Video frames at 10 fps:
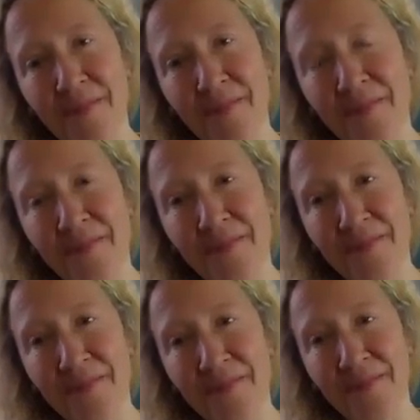
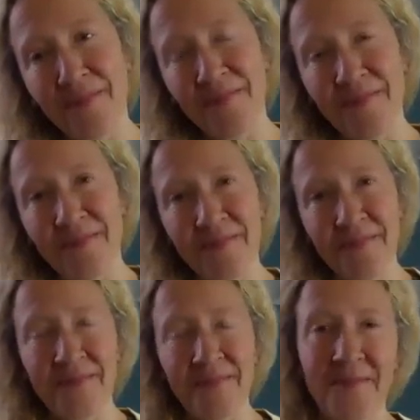
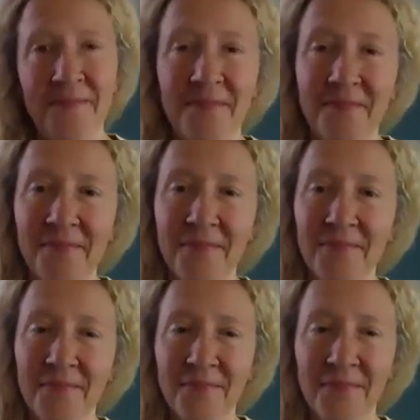
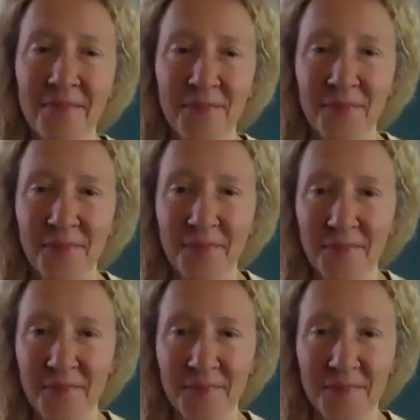
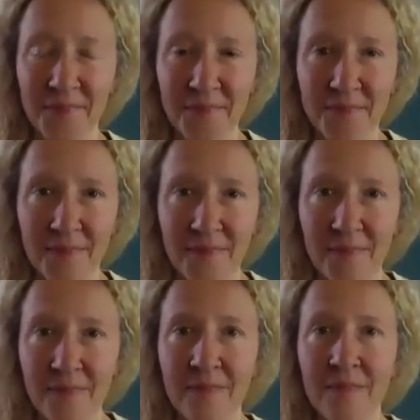
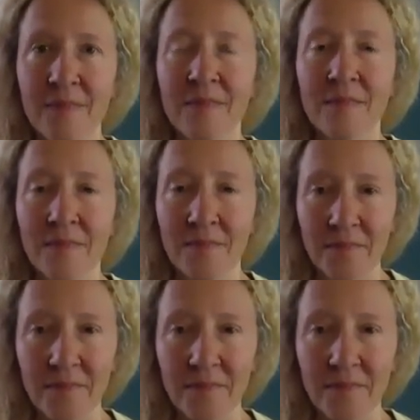The person shown says nothing.